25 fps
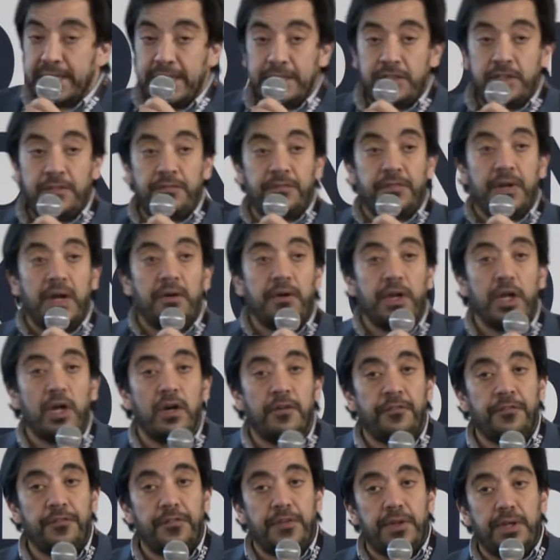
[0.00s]
very
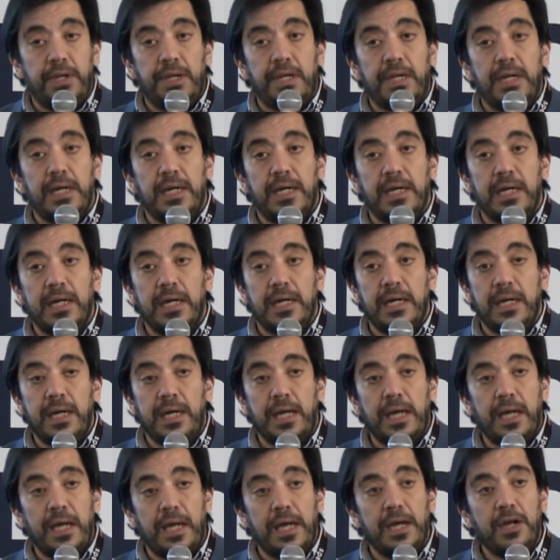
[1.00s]
often
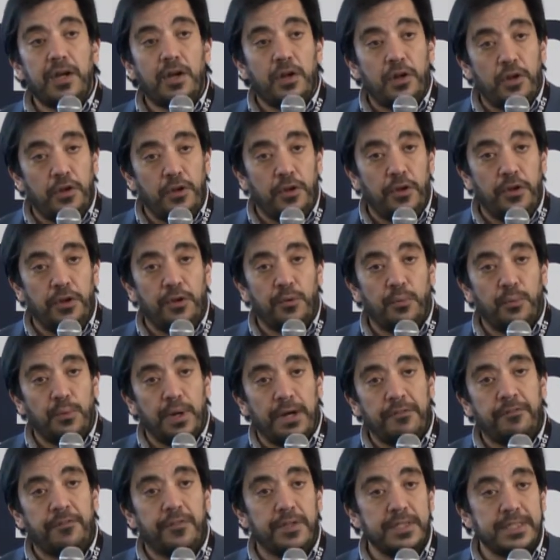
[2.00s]
include
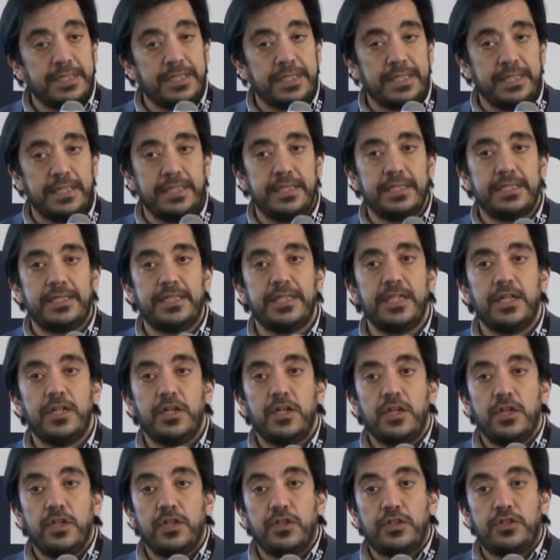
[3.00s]
references
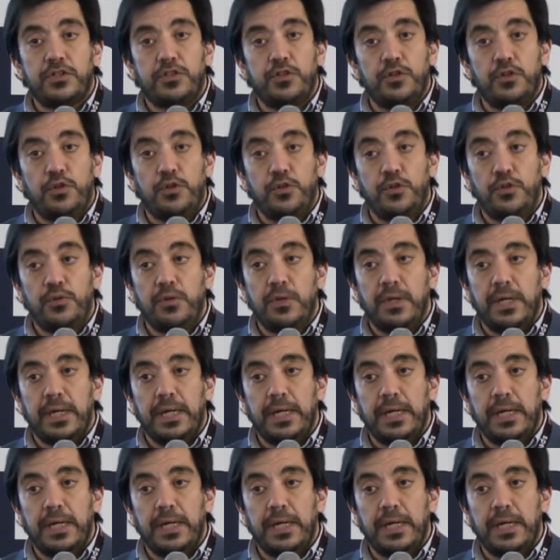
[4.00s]
to